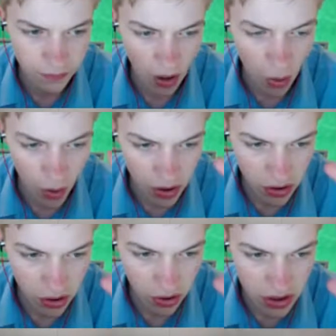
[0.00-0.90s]
When
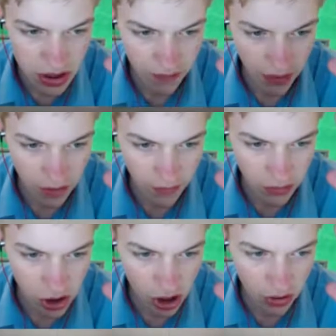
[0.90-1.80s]
your survival
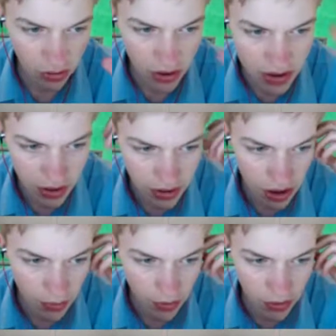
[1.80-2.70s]
journal is not
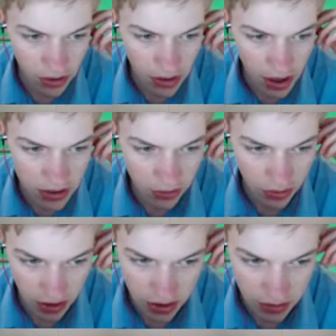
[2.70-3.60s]
opened yet or
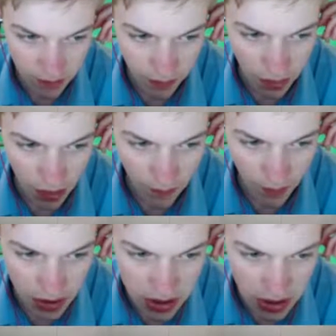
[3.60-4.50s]
hidden,
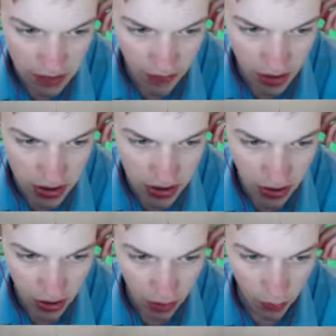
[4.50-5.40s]
first things first,
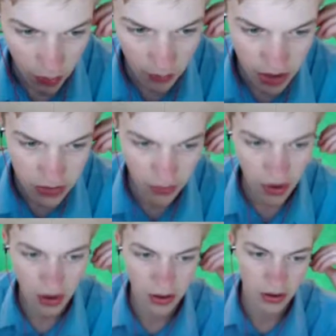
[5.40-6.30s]
we must
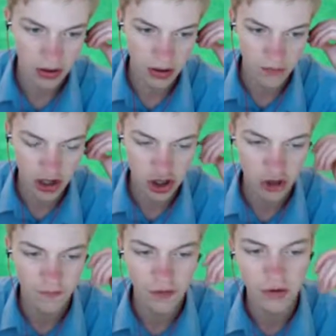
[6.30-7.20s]

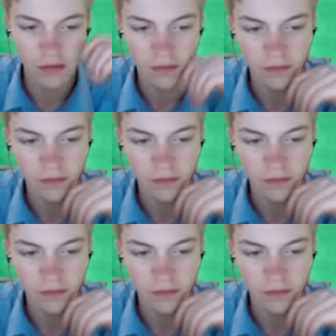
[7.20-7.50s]
ration food